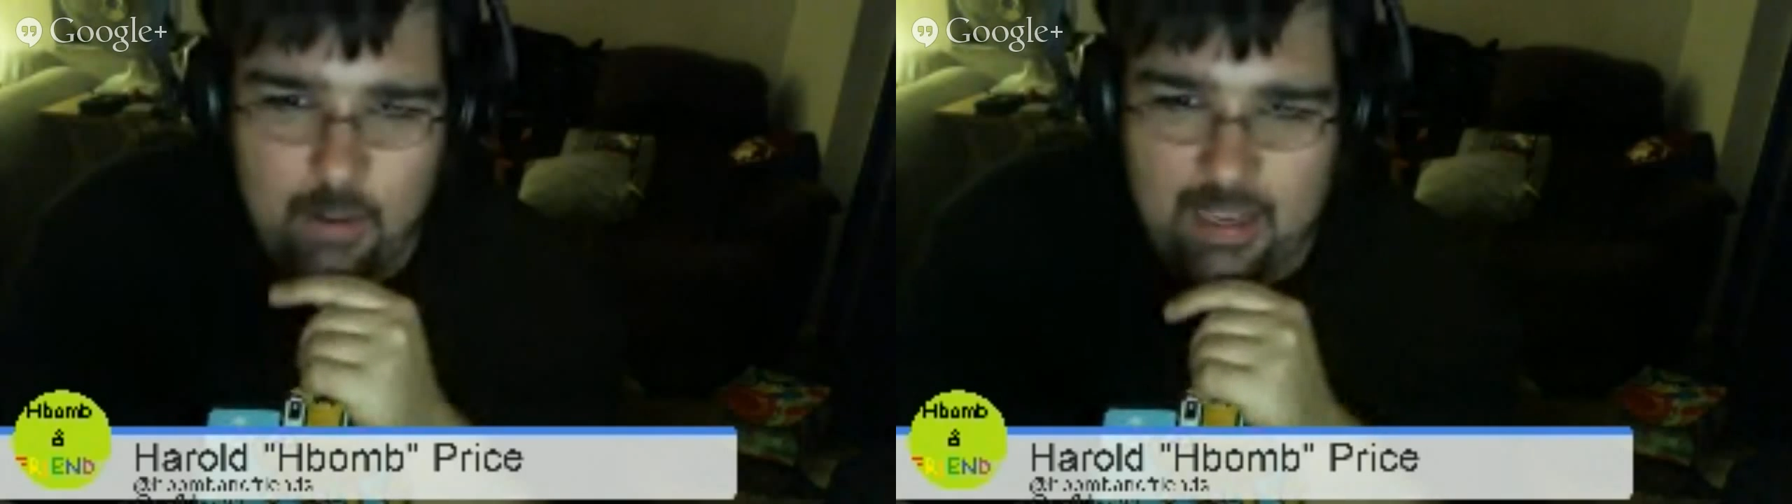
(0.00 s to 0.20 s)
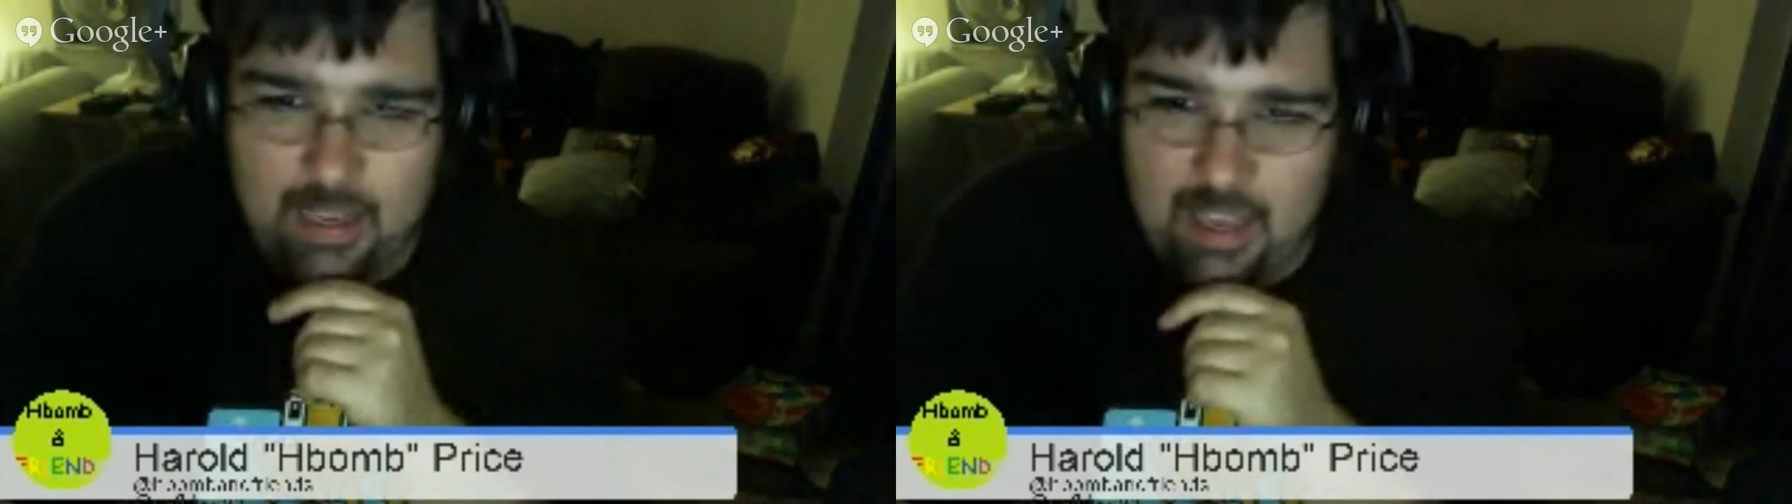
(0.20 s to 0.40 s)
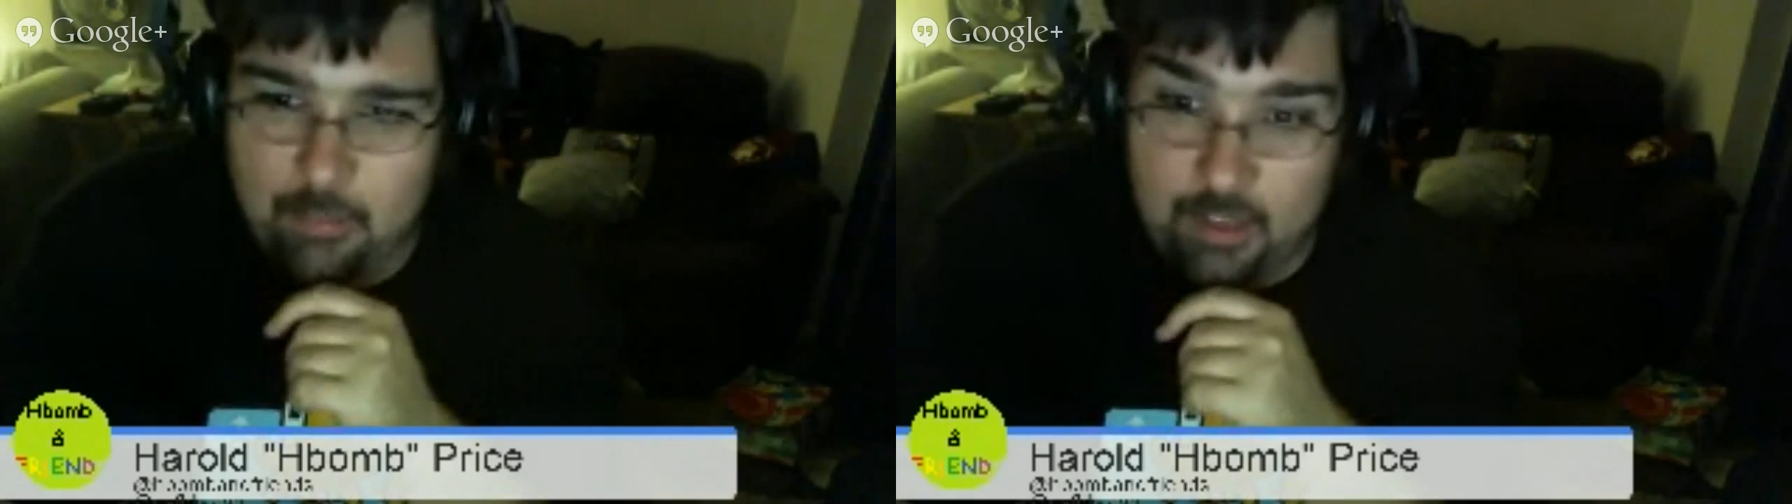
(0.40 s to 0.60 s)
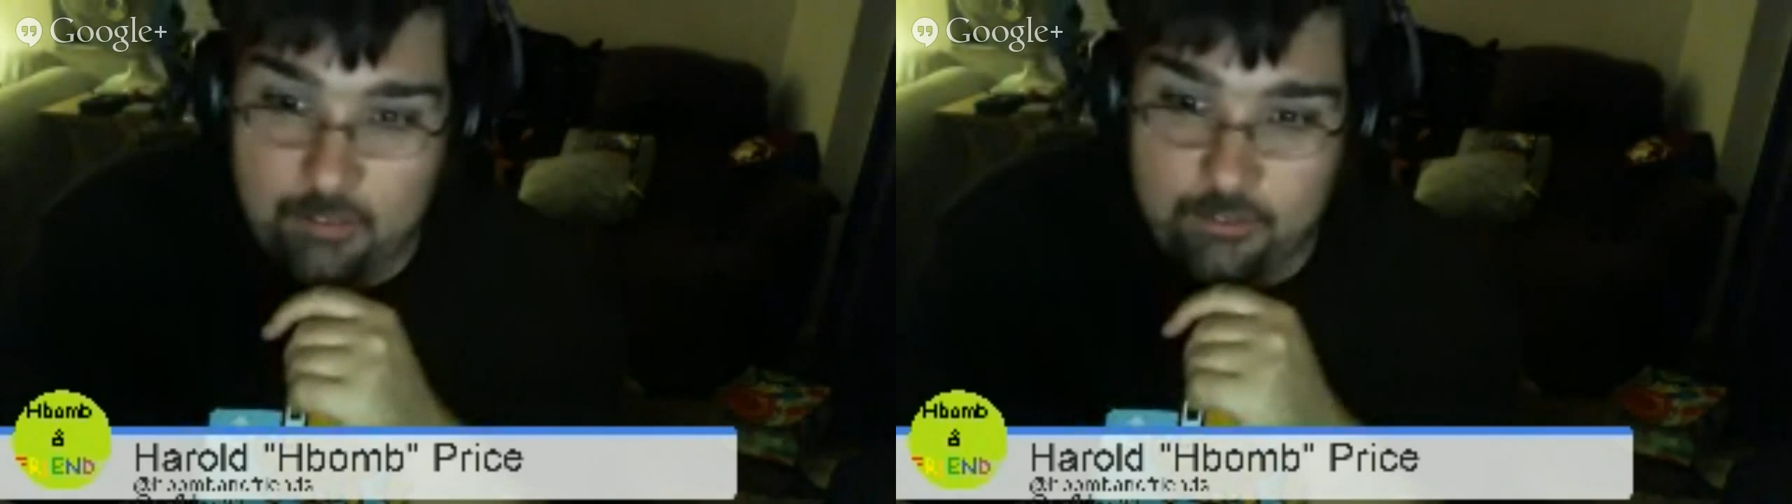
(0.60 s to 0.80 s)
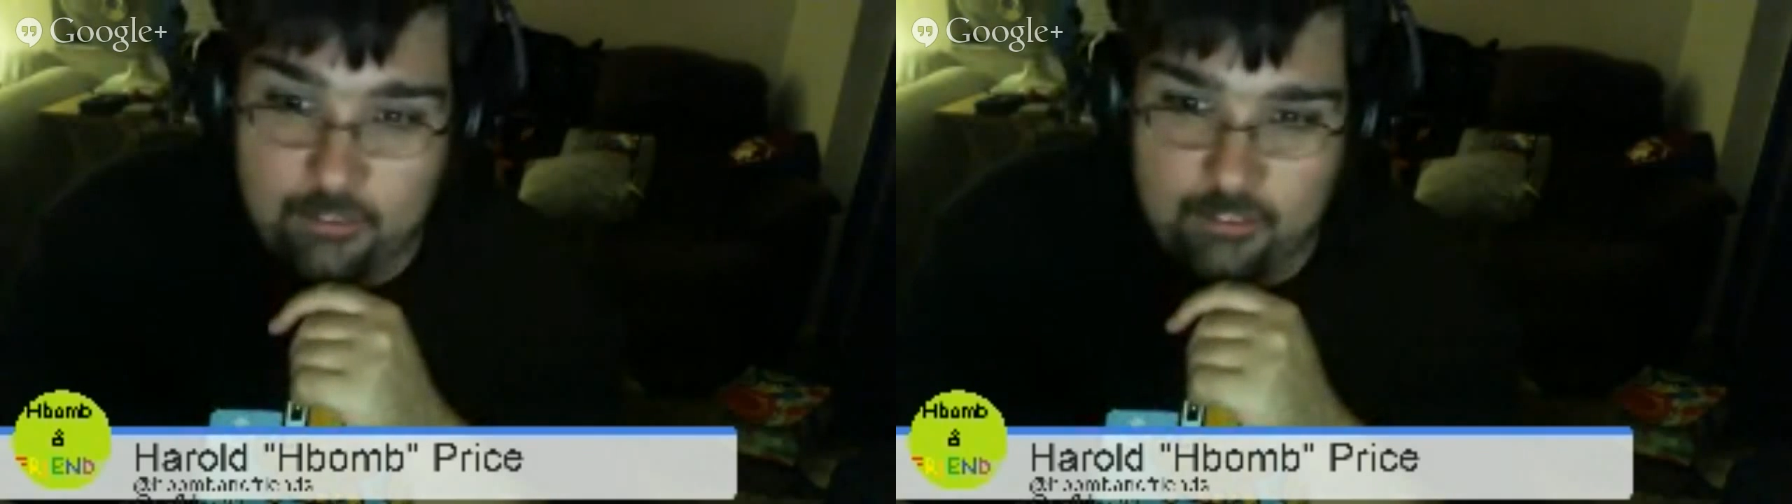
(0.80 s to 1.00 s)

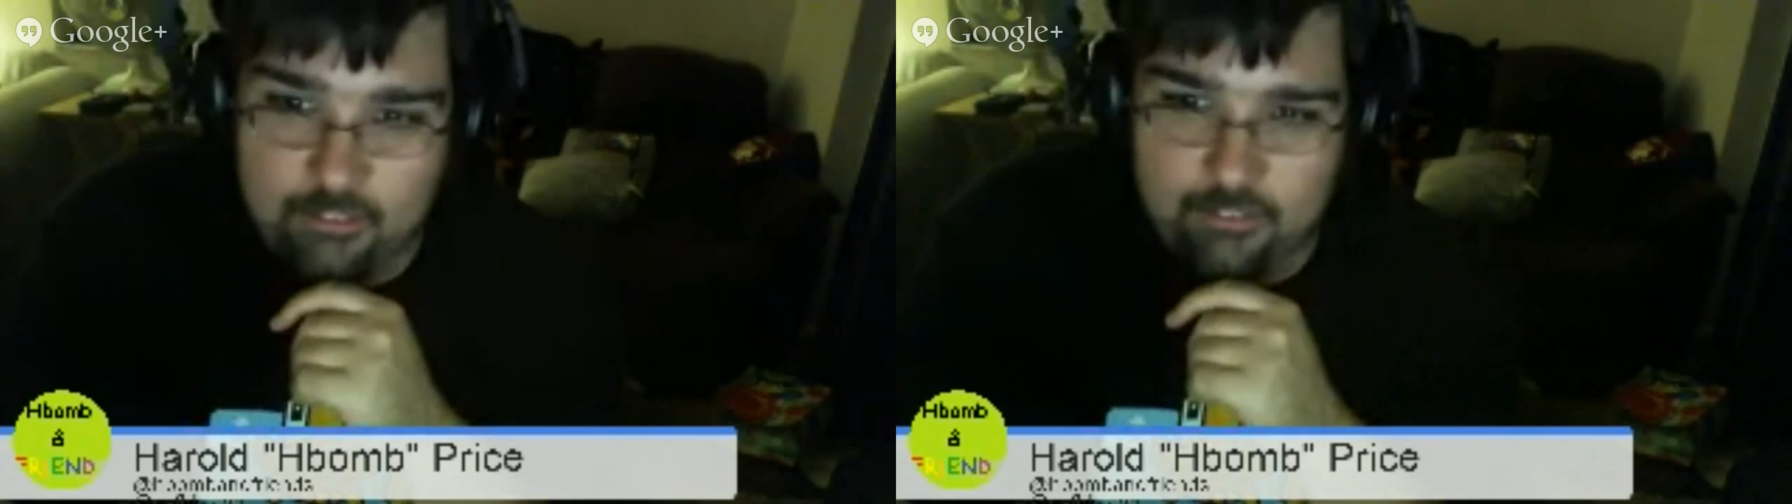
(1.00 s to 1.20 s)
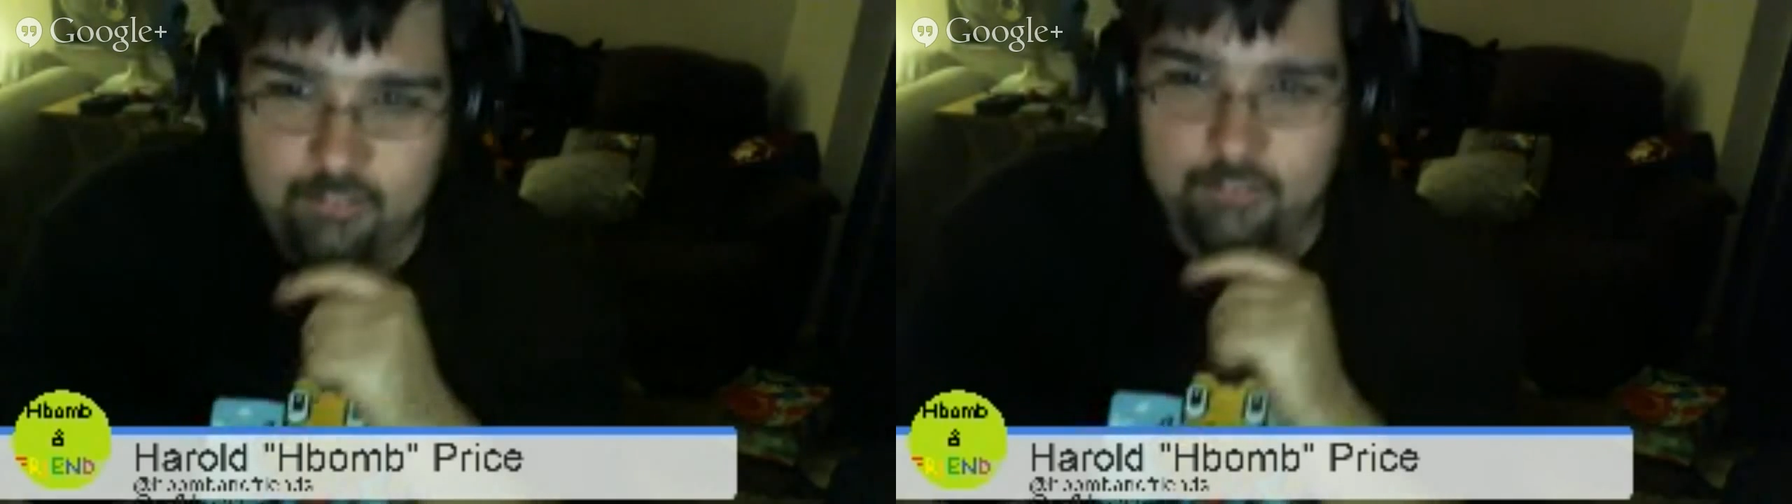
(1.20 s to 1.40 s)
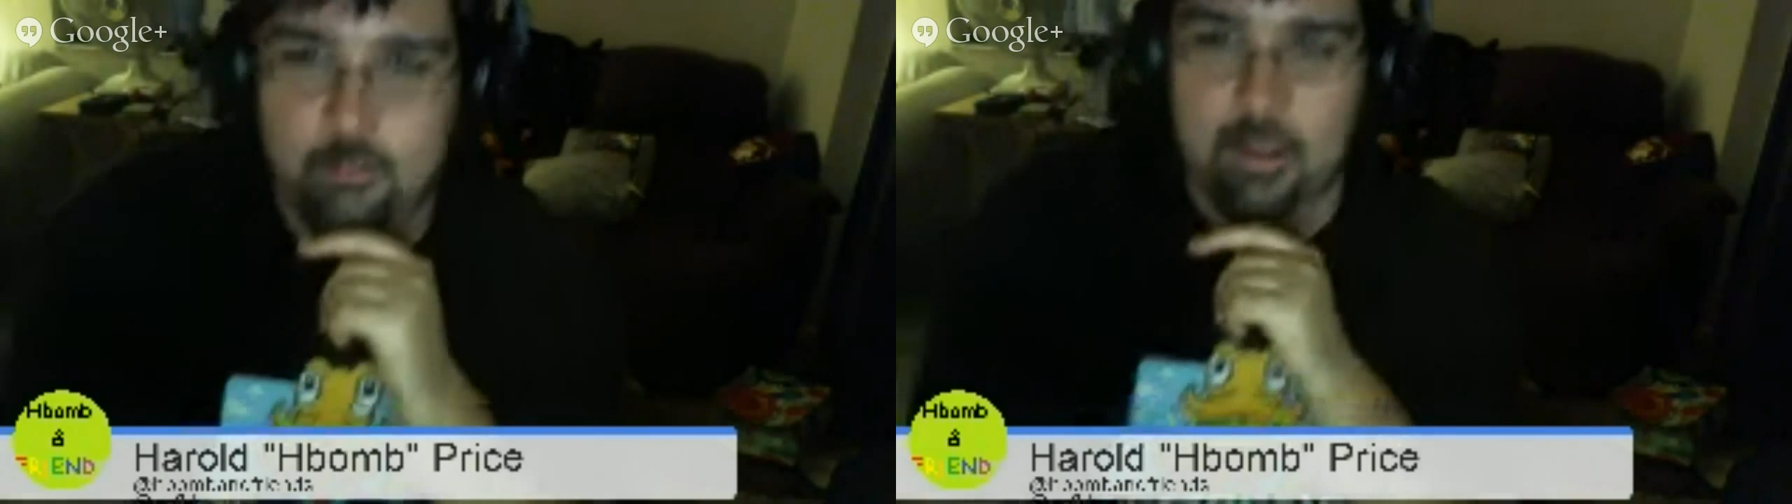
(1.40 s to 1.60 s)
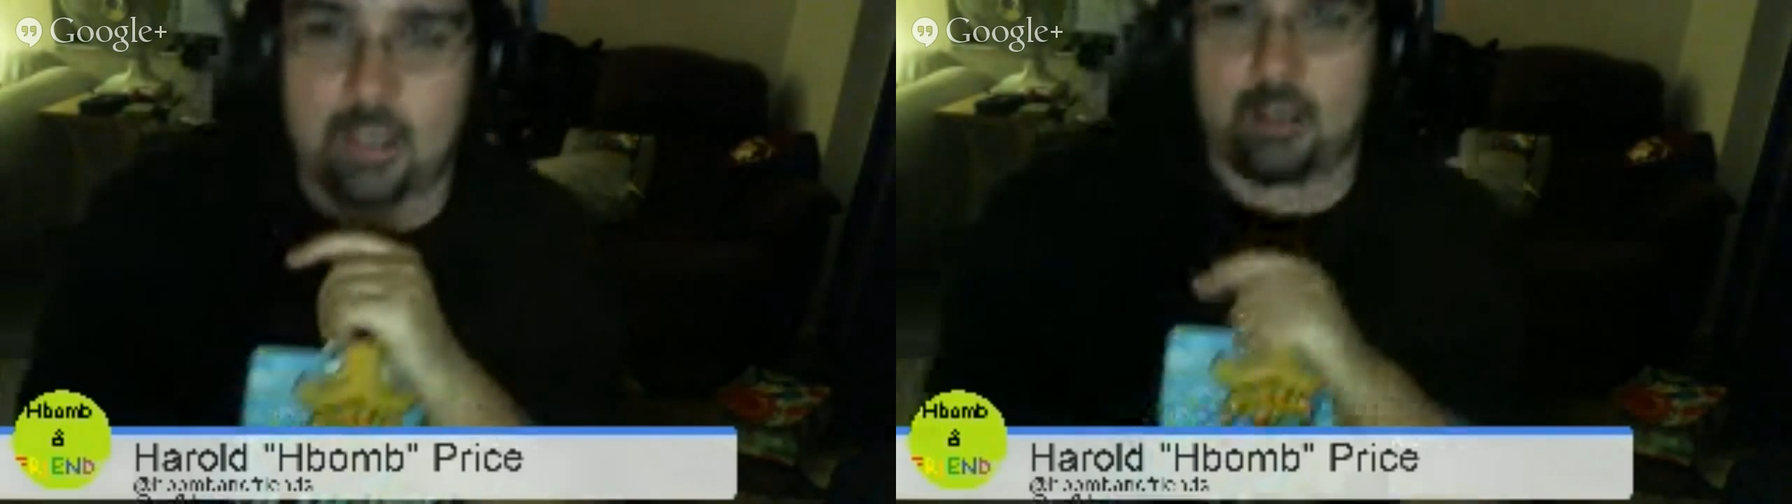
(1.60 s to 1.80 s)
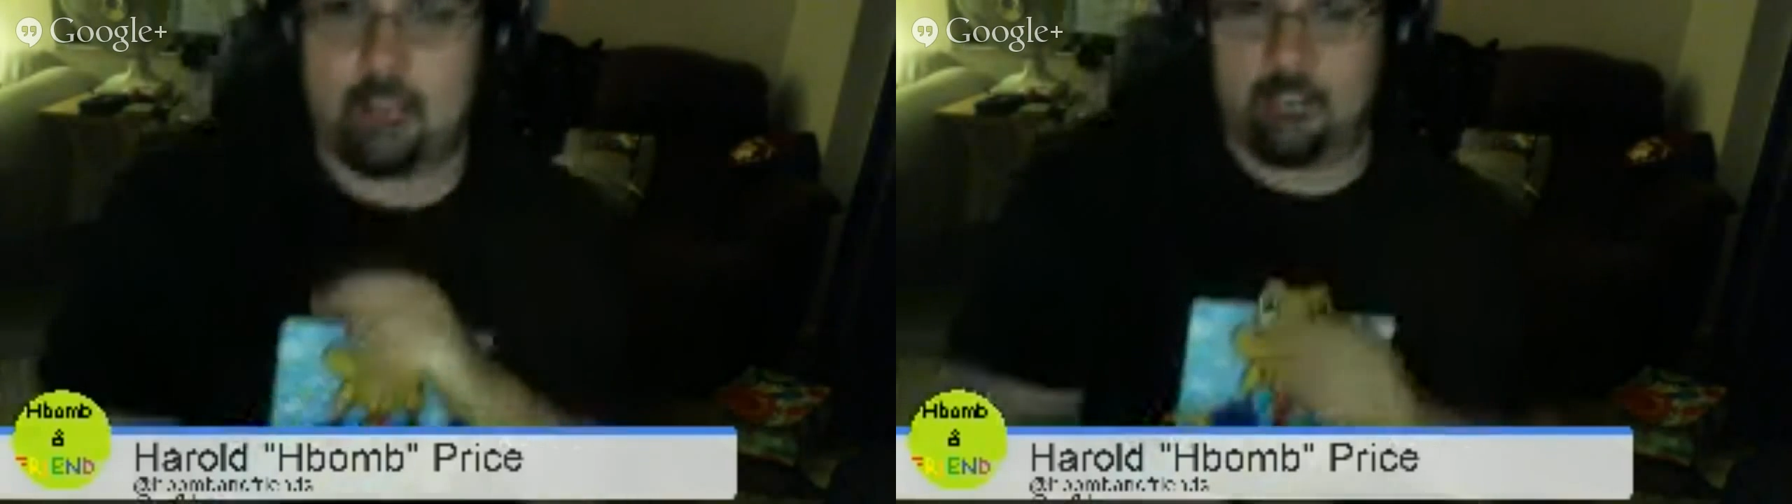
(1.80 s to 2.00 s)
Miami for
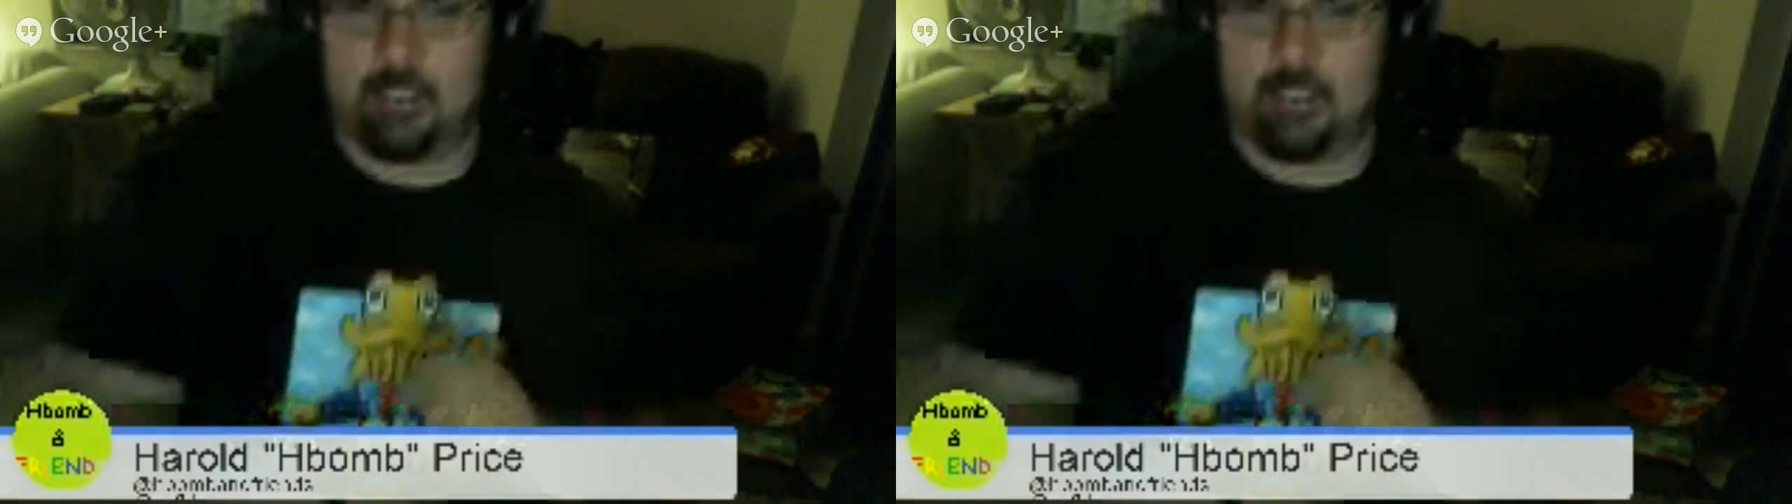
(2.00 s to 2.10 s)
me,